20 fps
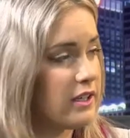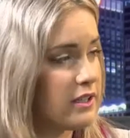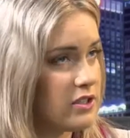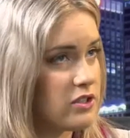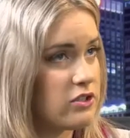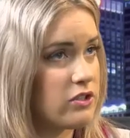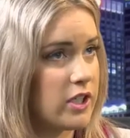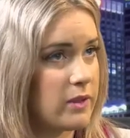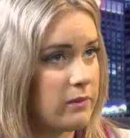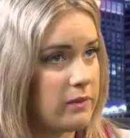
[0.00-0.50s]

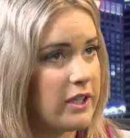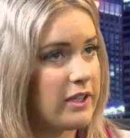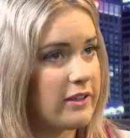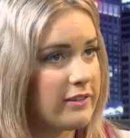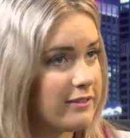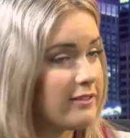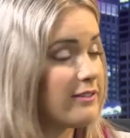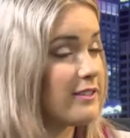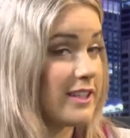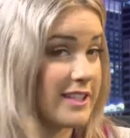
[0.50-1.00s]
extremely
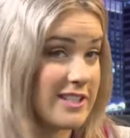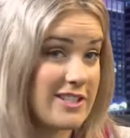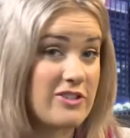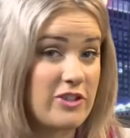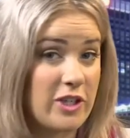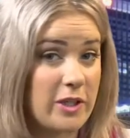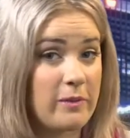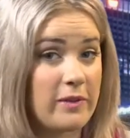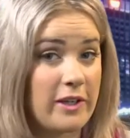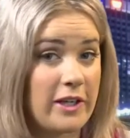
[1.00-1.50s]

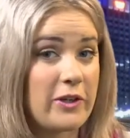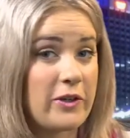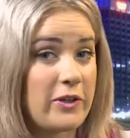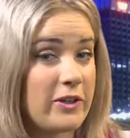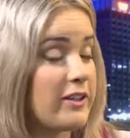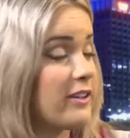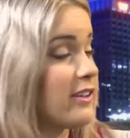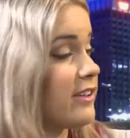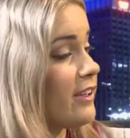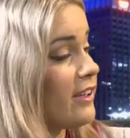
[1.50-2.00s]

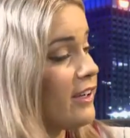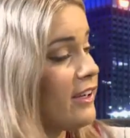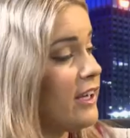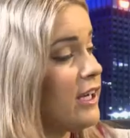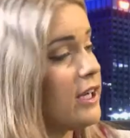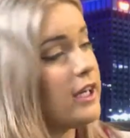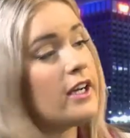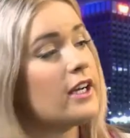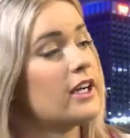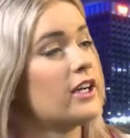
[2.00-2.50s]
good.
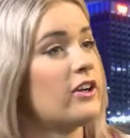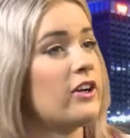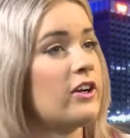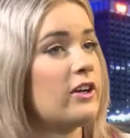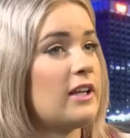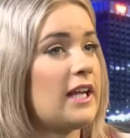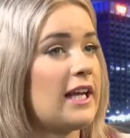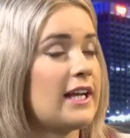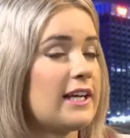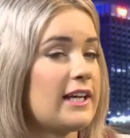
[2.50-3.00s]
You know,
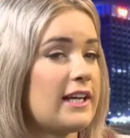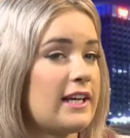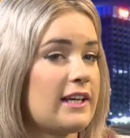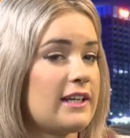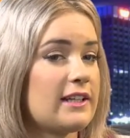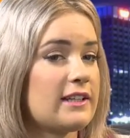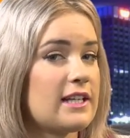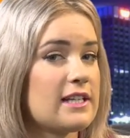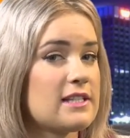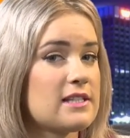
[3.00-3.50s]

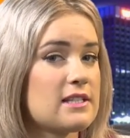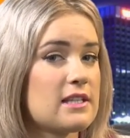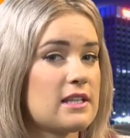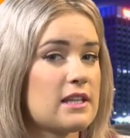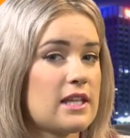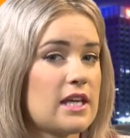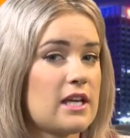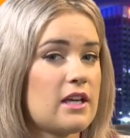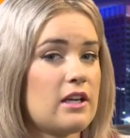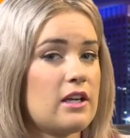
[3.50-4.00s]
like that's the
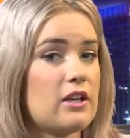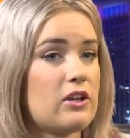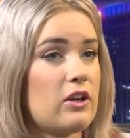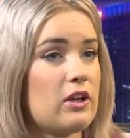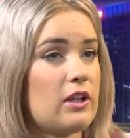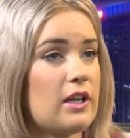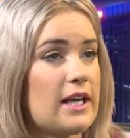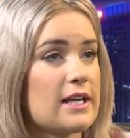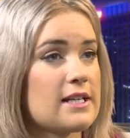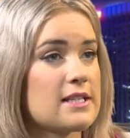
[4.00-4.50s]
thing, you know,
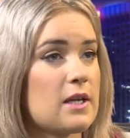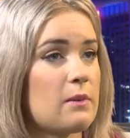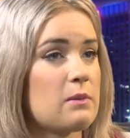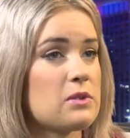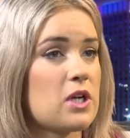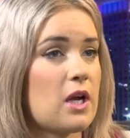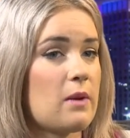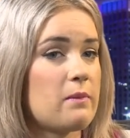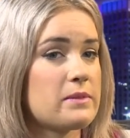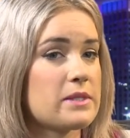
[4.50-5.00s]
like
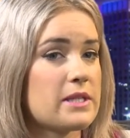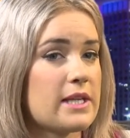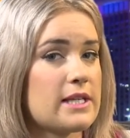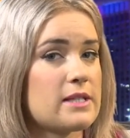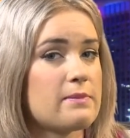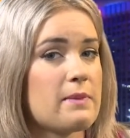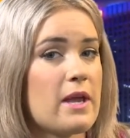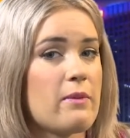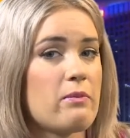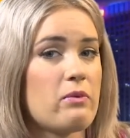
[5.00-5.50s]
sometimes
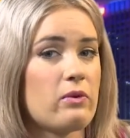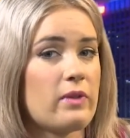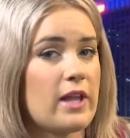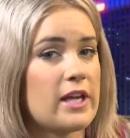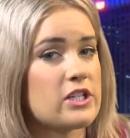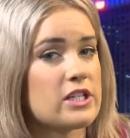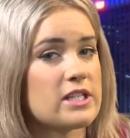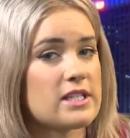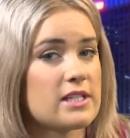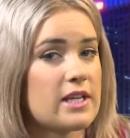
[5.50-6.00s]
these people, they
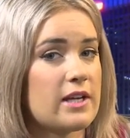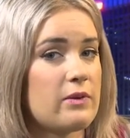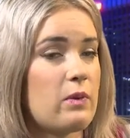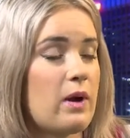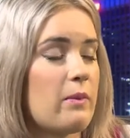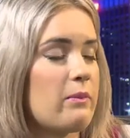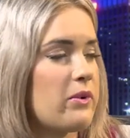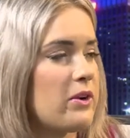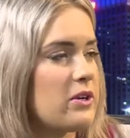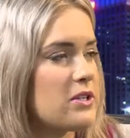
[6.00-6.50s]
just need
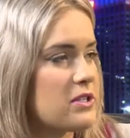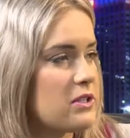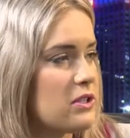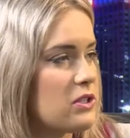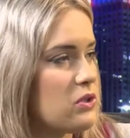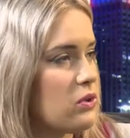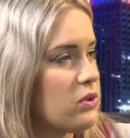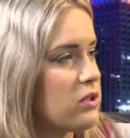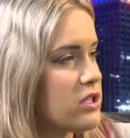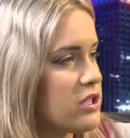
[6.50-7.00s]
one person to
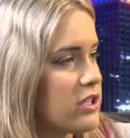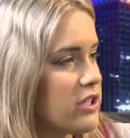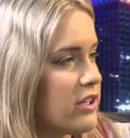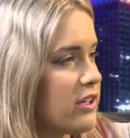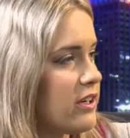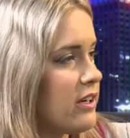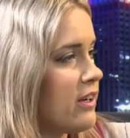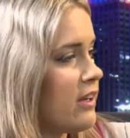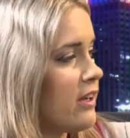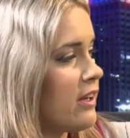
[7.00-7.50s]
talk to.
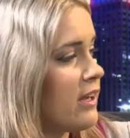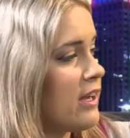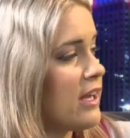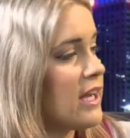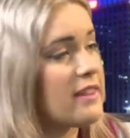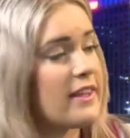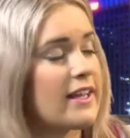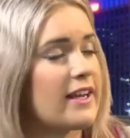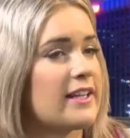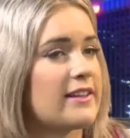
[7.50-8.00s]

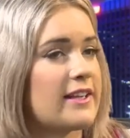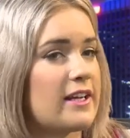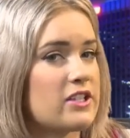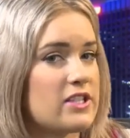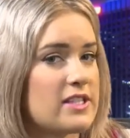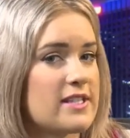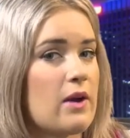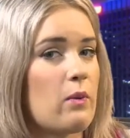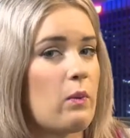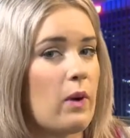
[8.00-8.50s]
They need
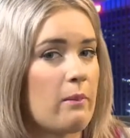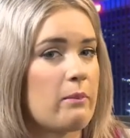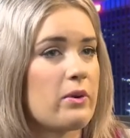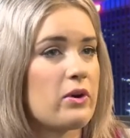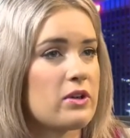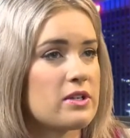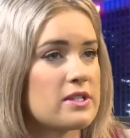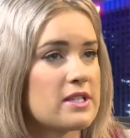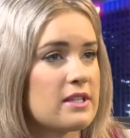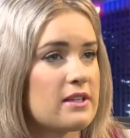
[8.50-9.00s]
that one
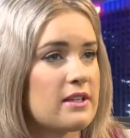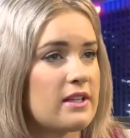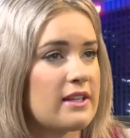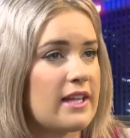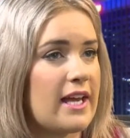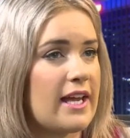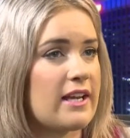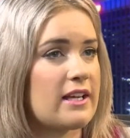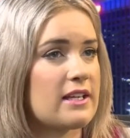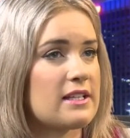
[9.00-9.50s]
person that
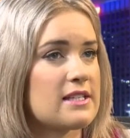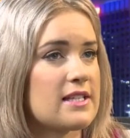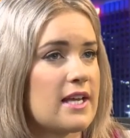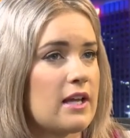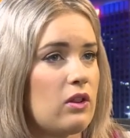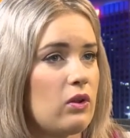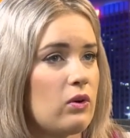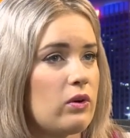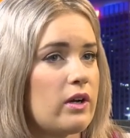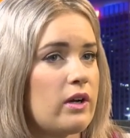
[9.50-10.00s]
they can say,
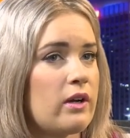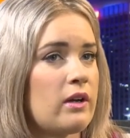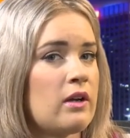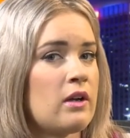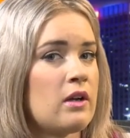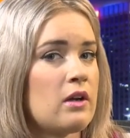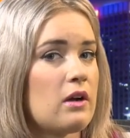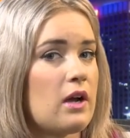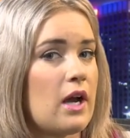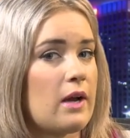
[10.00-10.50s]
look,
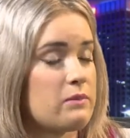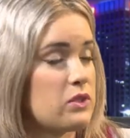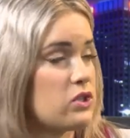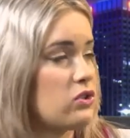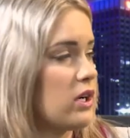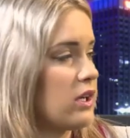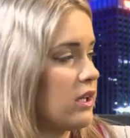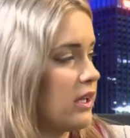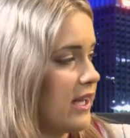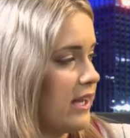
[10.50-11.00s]
I'm
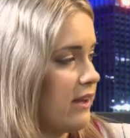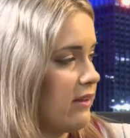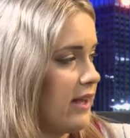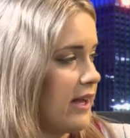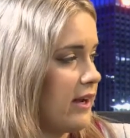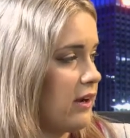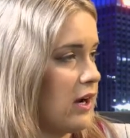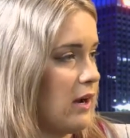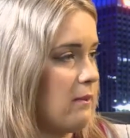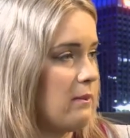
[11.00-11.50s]
struggling,
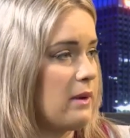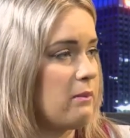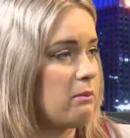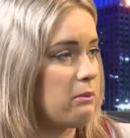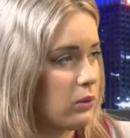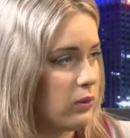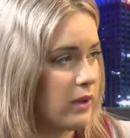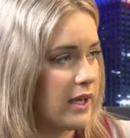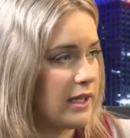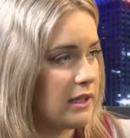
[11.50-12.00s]
like I'm being
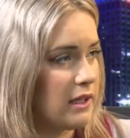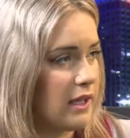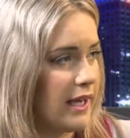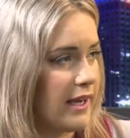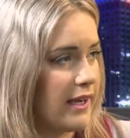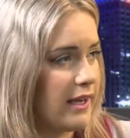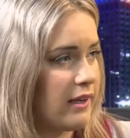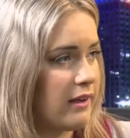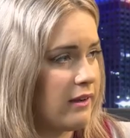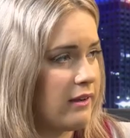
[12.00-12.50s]
bullied,
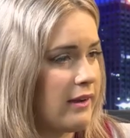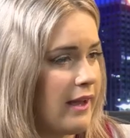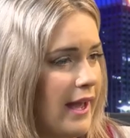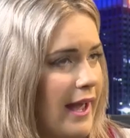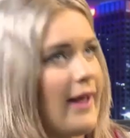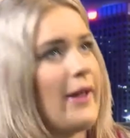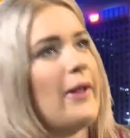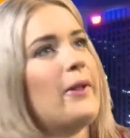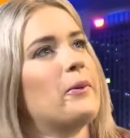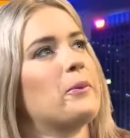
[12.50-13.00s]
like
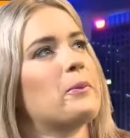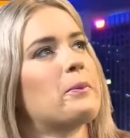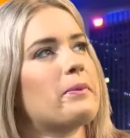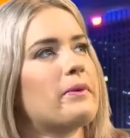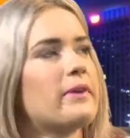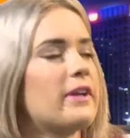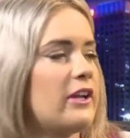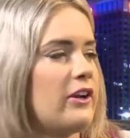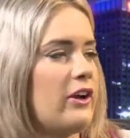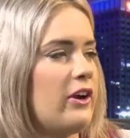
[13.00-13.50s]
help,
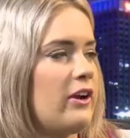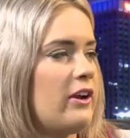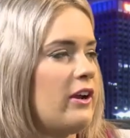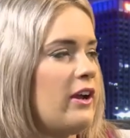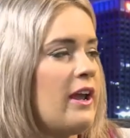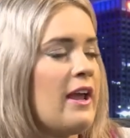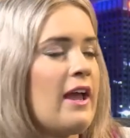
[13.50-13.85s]
you know.